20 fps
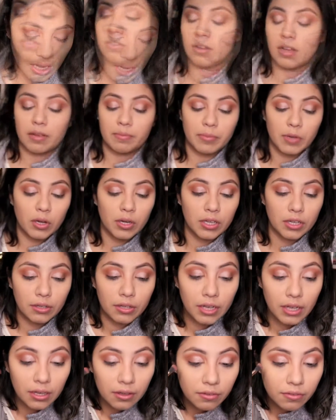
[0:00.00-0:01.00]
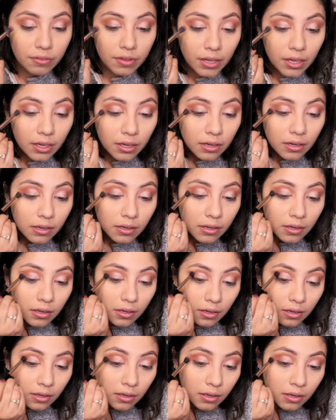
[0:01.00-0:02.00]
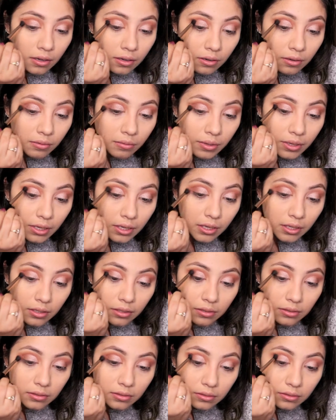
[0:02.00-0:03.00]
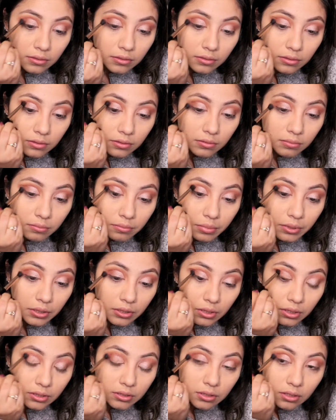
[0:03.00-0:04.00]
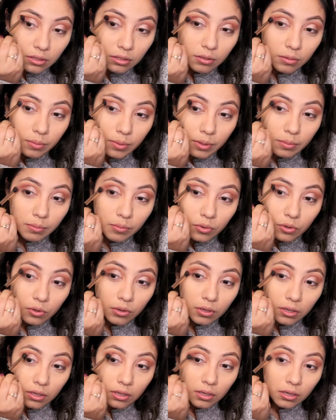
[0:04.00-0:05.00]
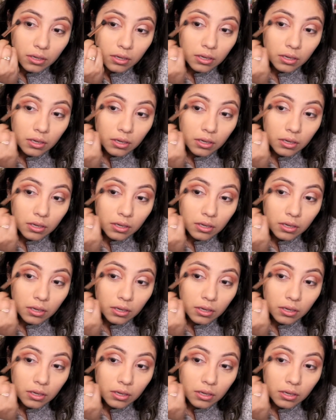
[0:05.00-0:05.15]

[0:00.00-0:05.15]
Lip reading: So I'm wondering if, like, we can build this a little bit more.